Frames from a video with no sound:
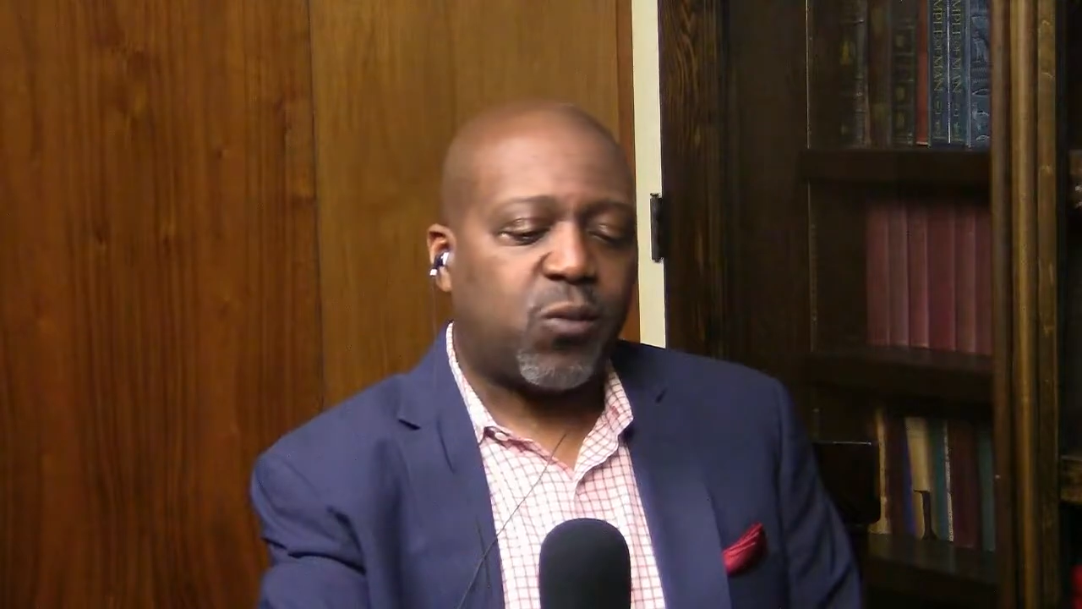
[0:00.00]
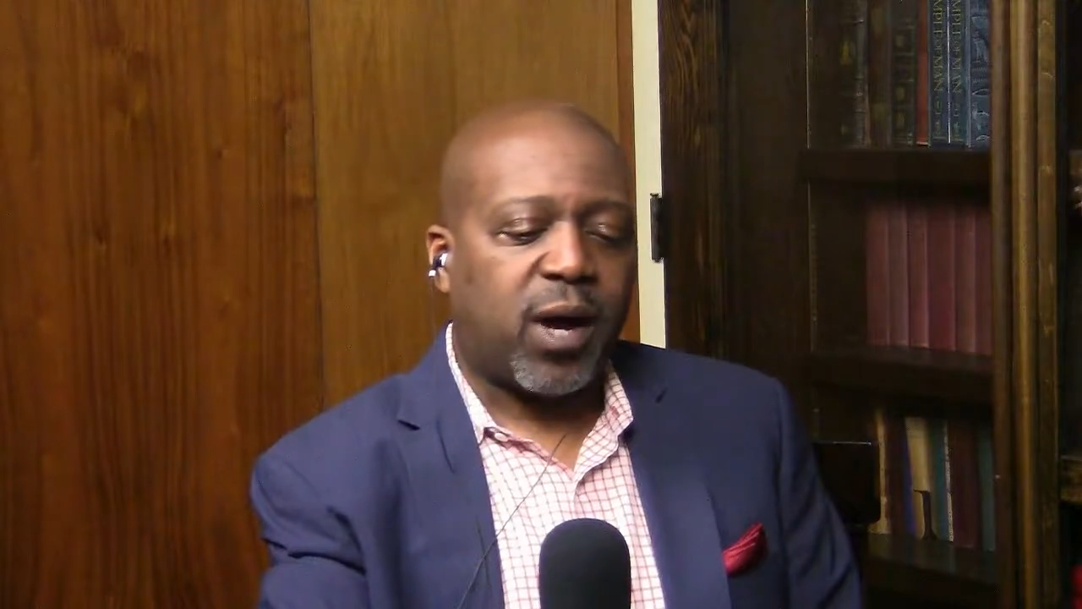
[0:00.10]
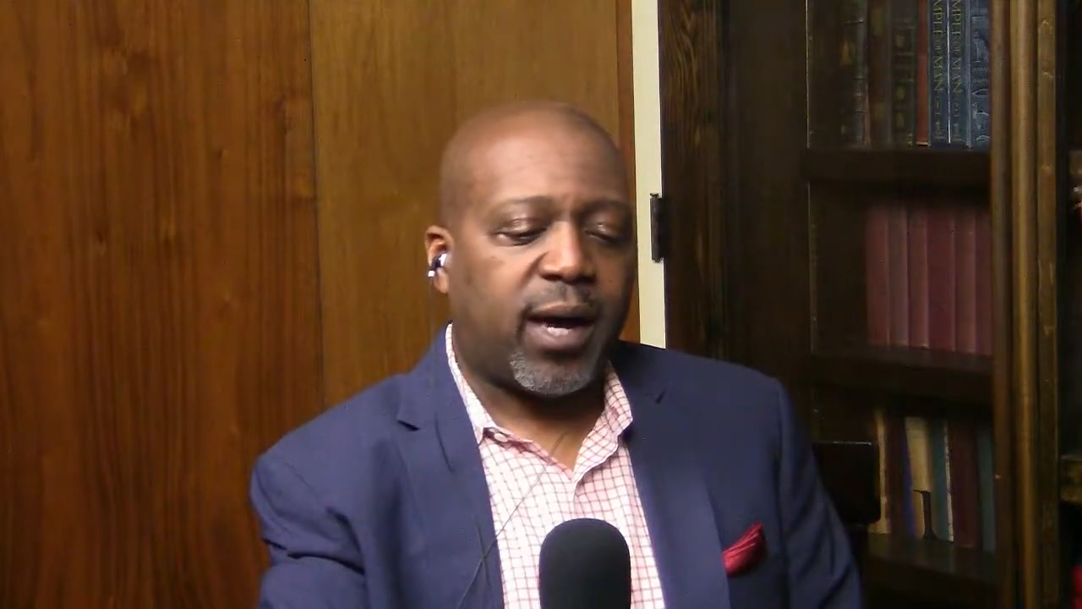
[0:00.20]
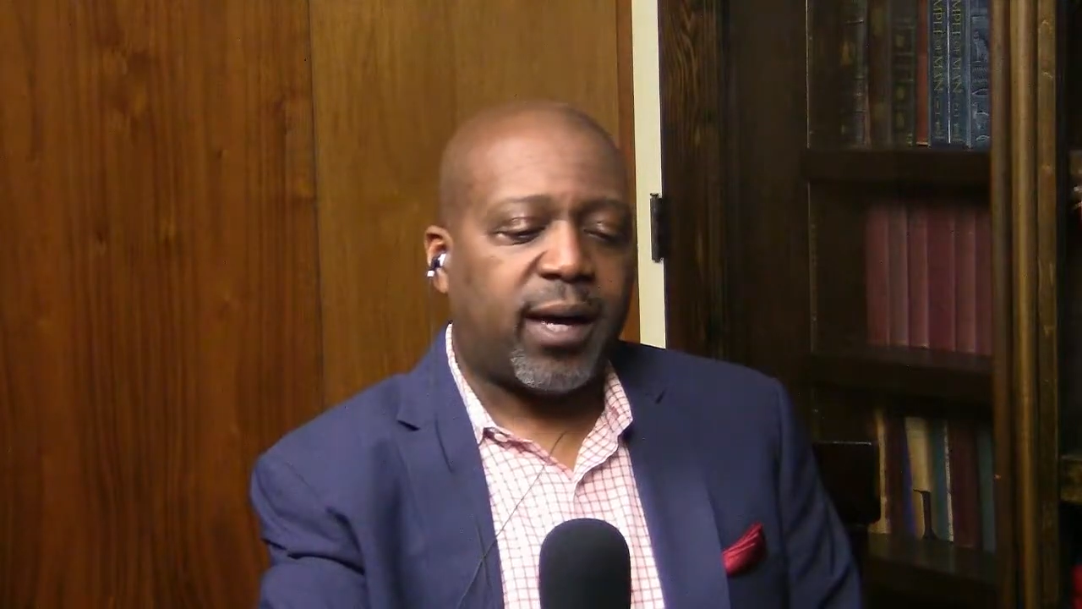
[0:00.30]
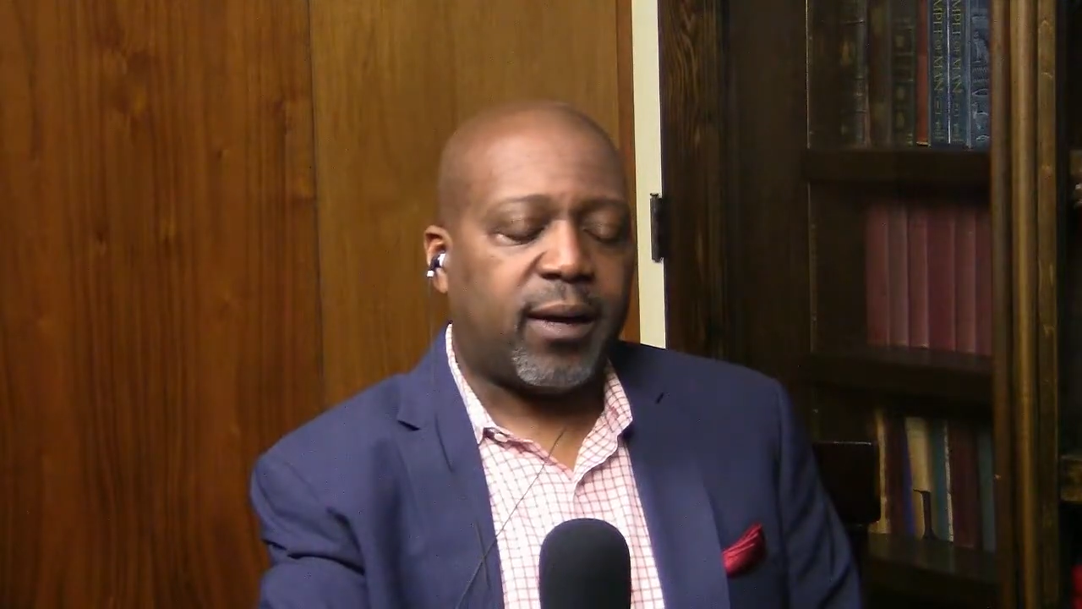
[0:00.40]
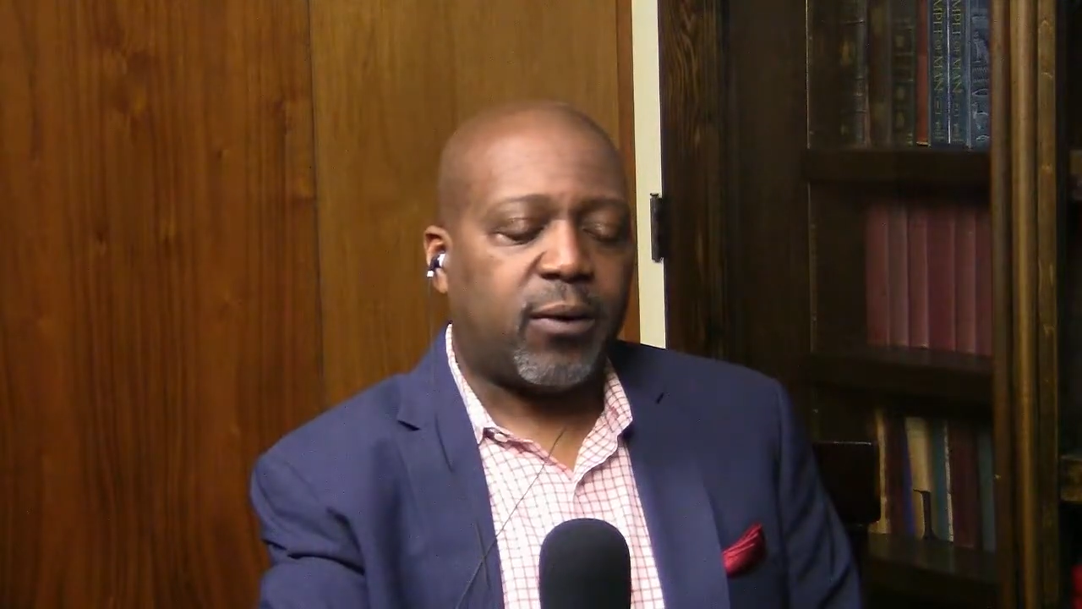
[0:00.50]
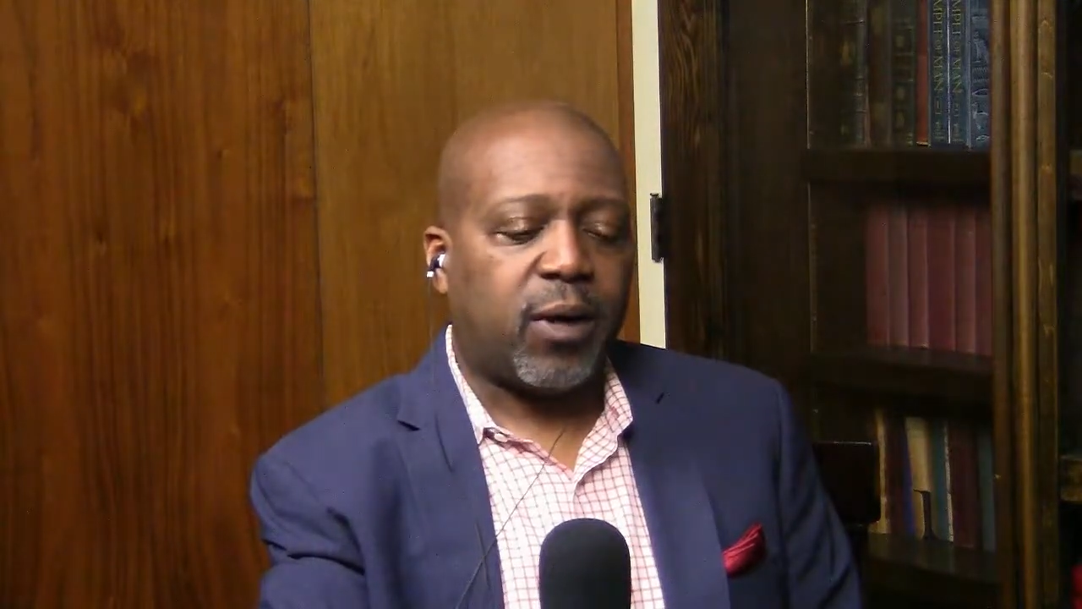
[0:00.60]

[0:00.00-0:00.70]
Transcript: why